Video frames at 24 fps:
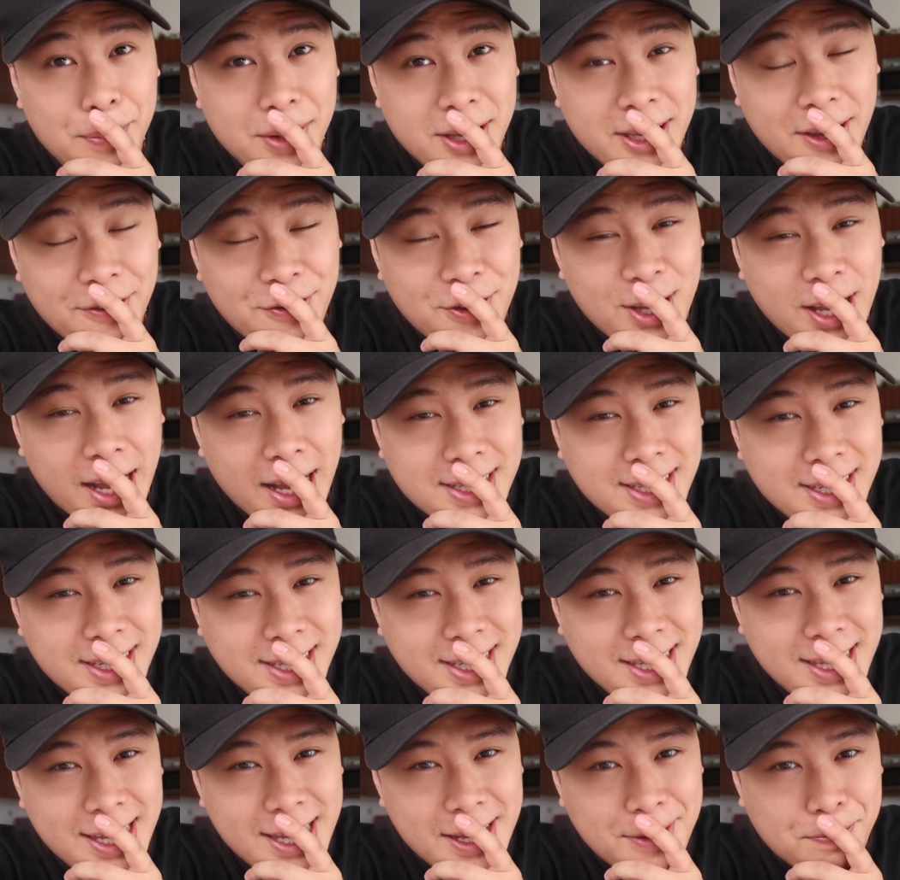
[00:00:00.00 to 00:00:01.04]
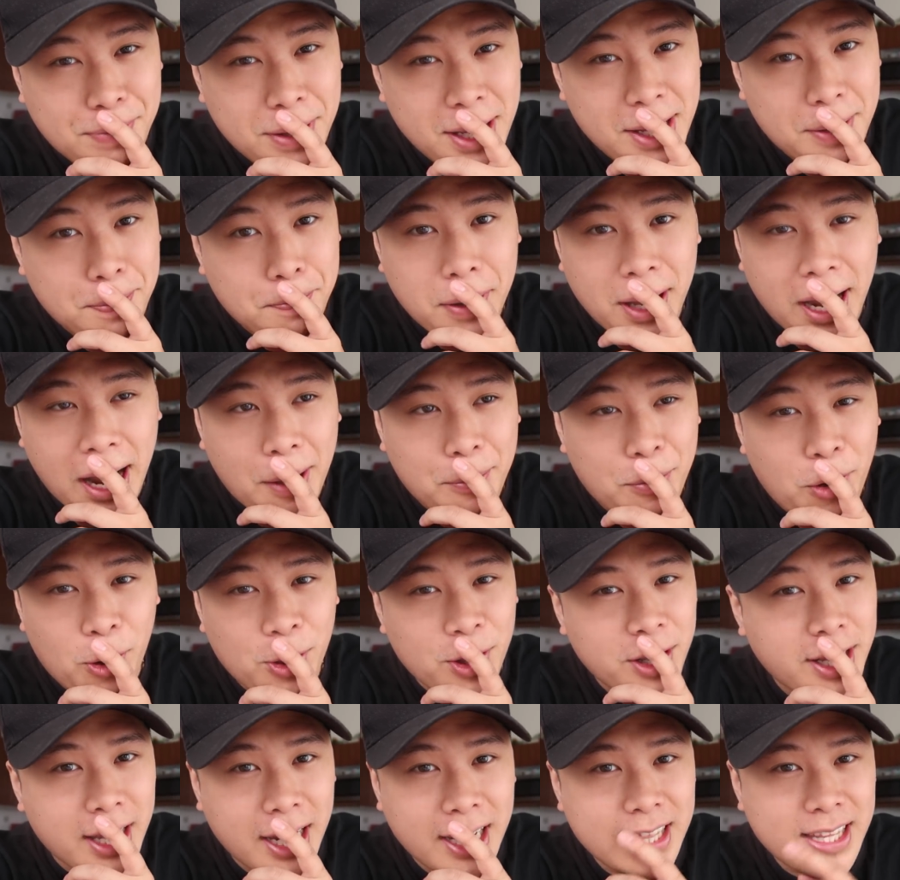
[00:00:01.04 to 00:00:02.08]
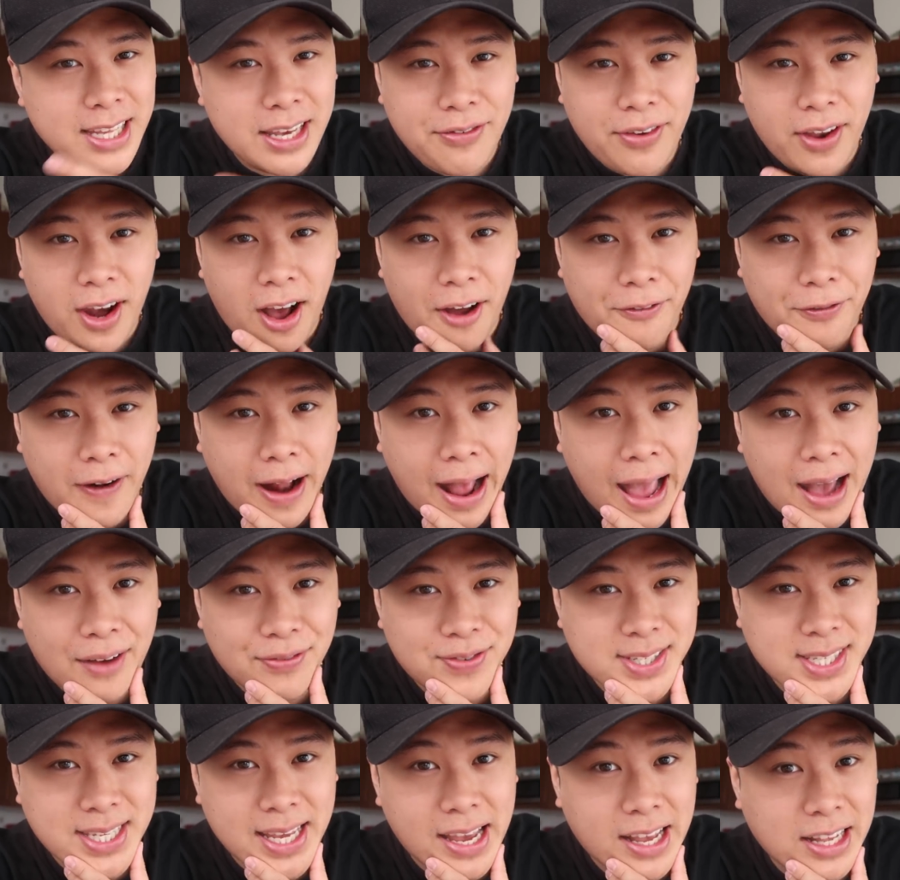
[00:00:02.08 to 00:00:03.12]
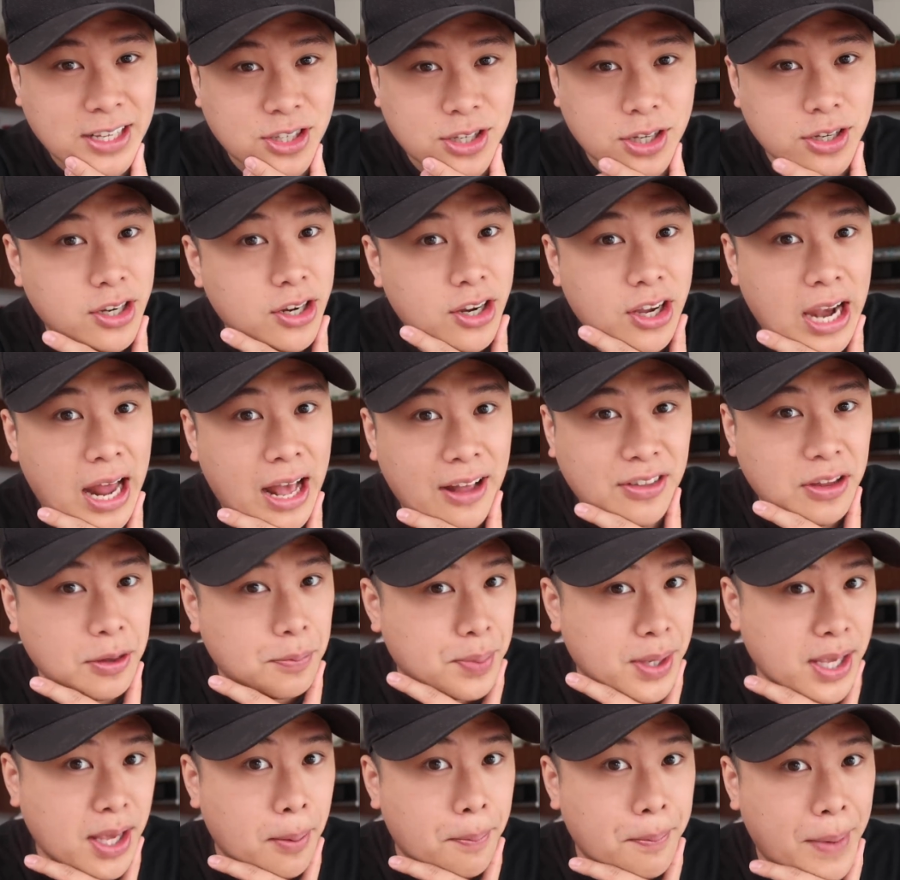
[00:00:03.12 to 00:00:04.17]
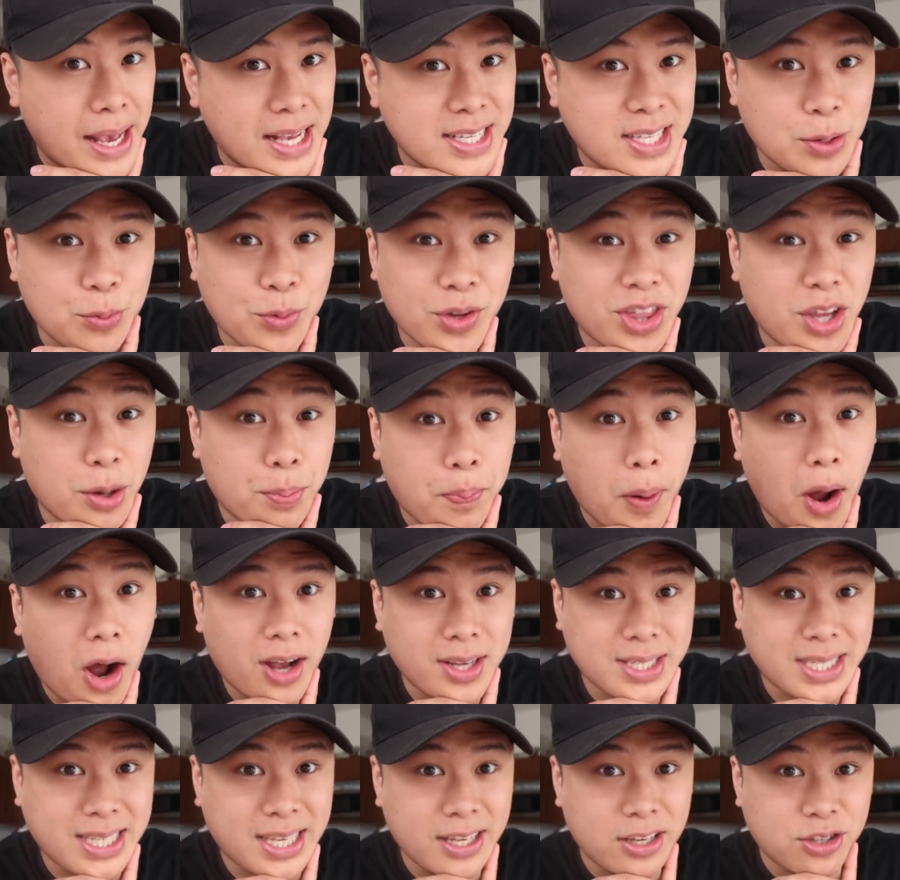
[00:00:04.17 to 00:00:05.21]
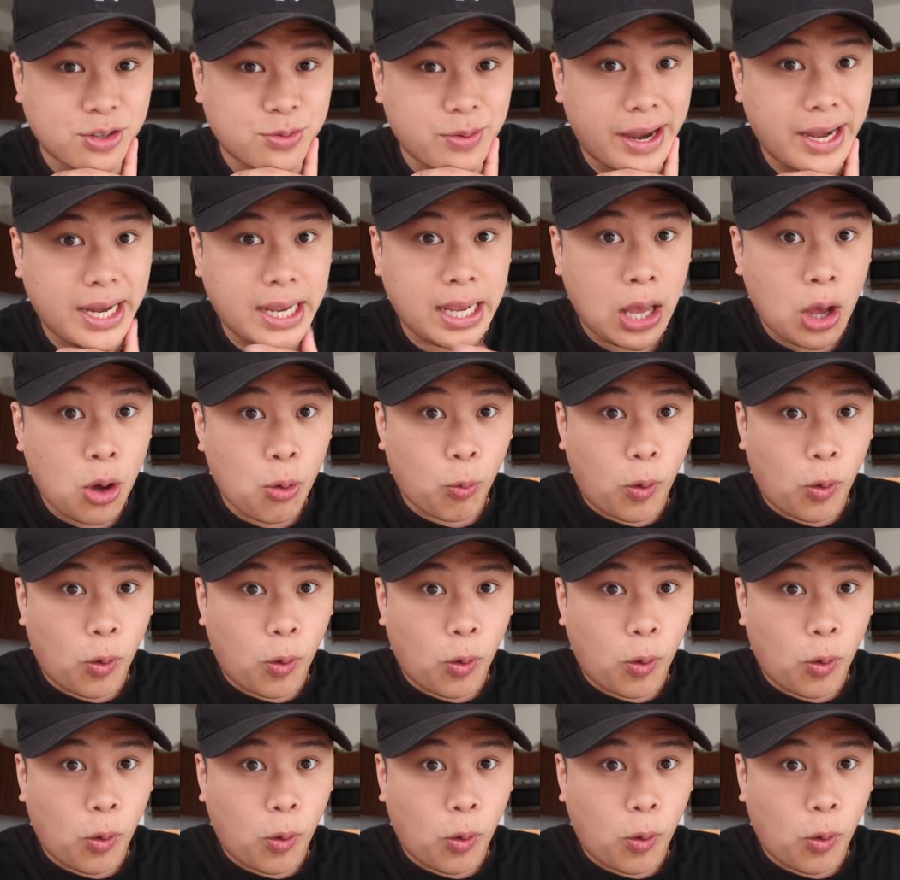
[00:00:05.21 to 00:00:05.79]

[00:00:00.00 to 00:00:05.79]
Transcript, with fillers: I'm gonna give you guys a sneak peek, but I'm only gonna leave it on for half a second, so you're gonna have to be amazing with your pause skills. Ready?